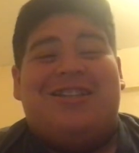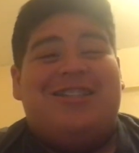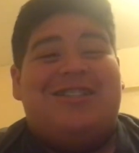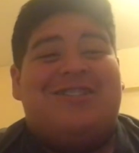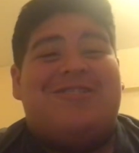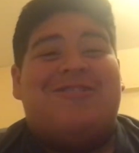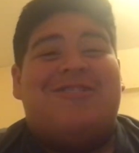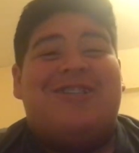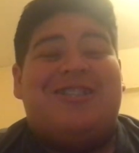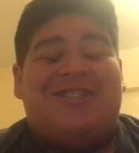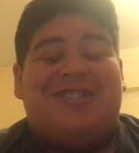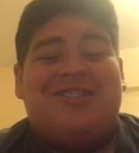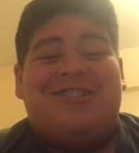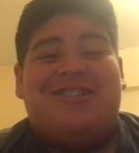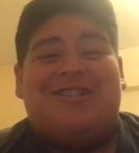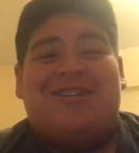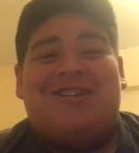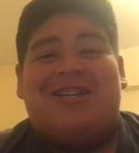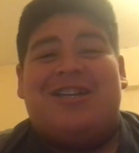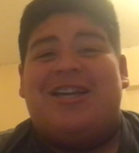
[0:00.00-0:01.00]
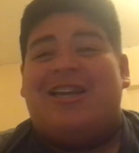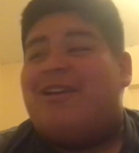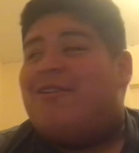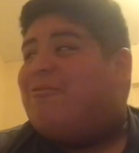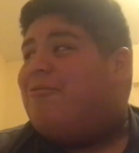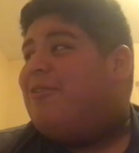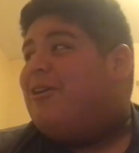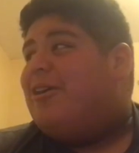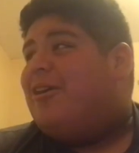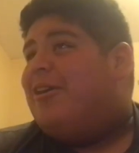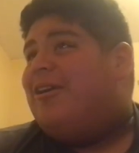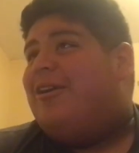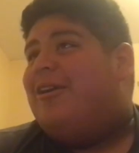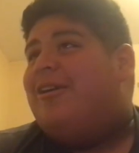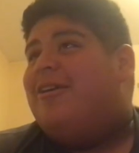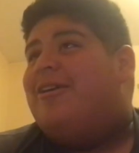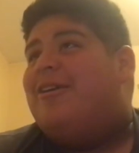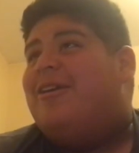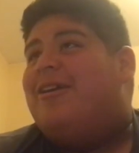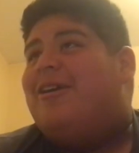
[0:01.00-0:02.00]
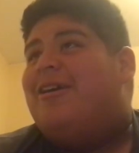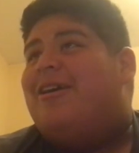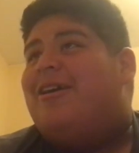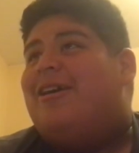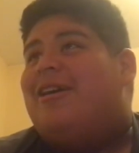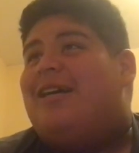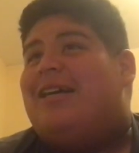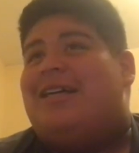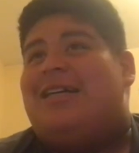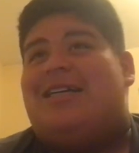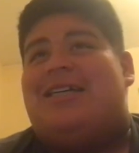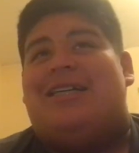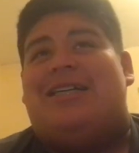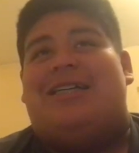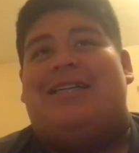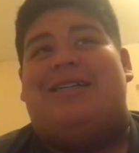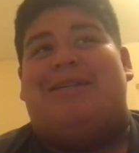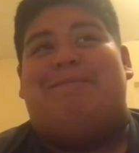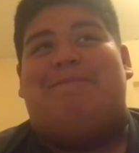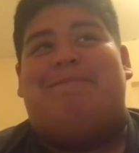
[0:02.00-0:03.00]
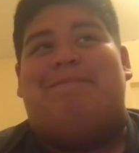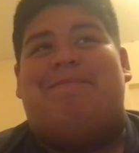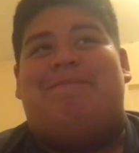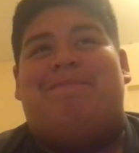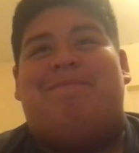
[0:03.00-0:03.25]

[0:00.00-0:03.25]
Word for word: these questions are getting weird. Um,